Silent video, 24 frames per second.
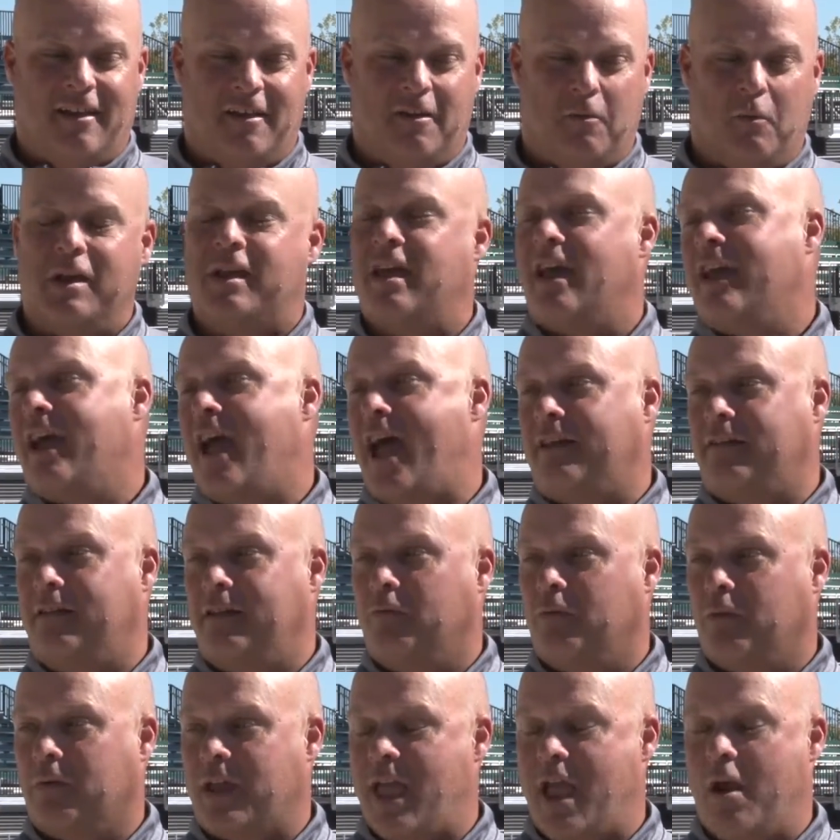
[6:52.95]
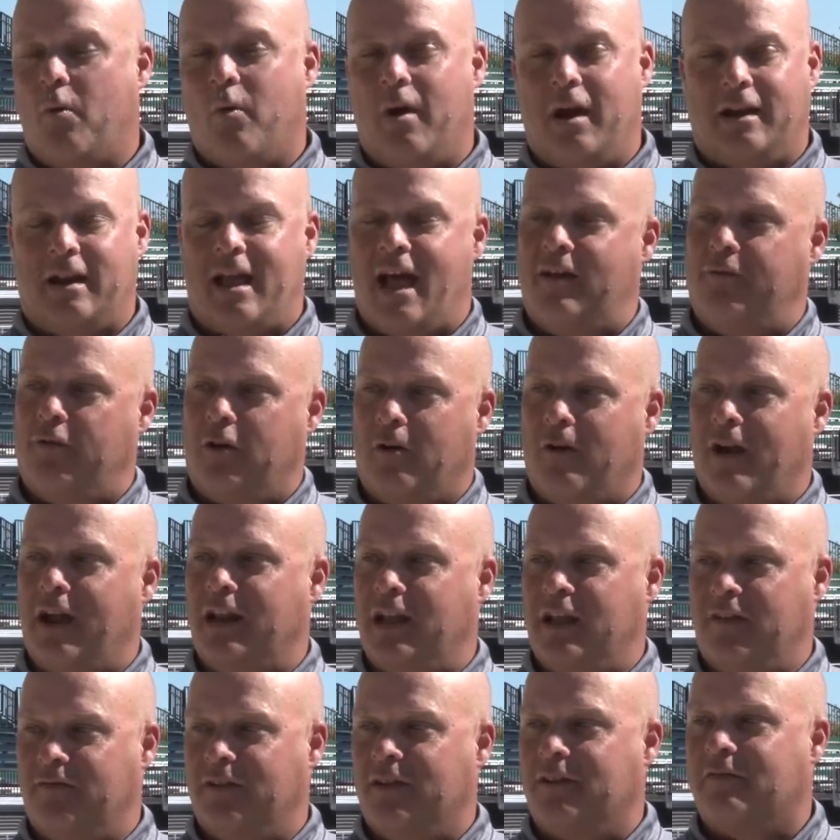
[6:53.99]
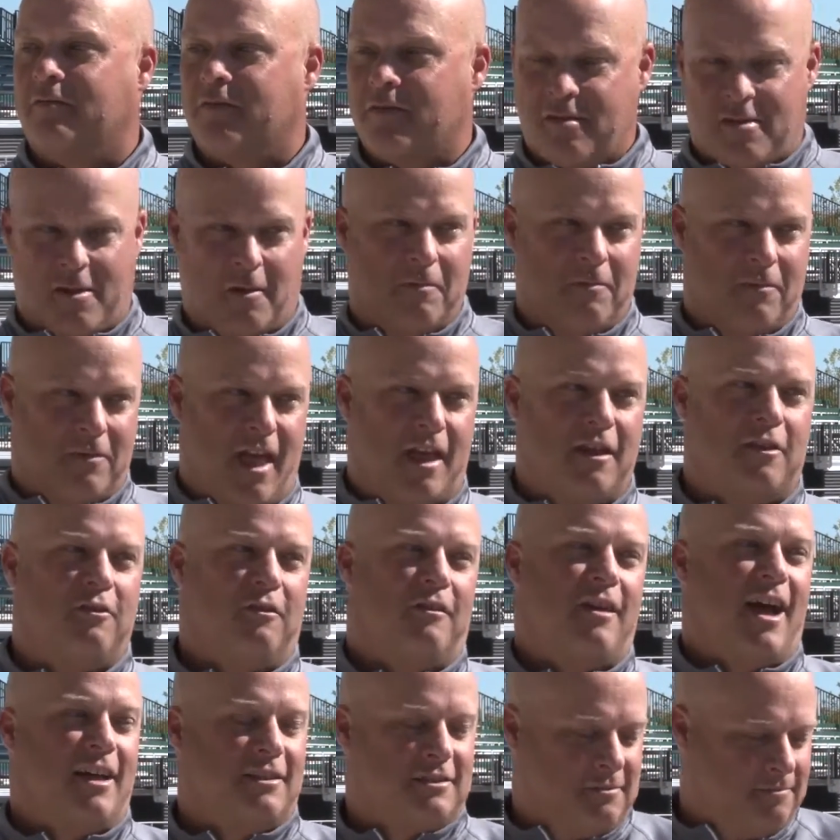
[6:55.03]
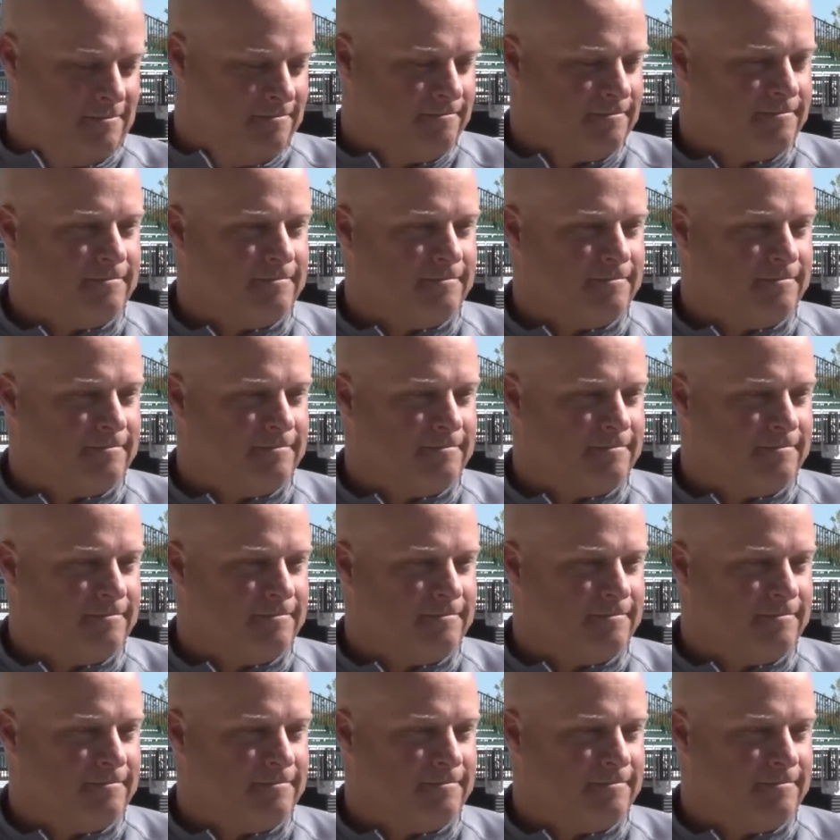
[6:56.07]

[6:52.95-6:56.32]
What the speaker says: We can't wait to have a great evening. So thank you, guys.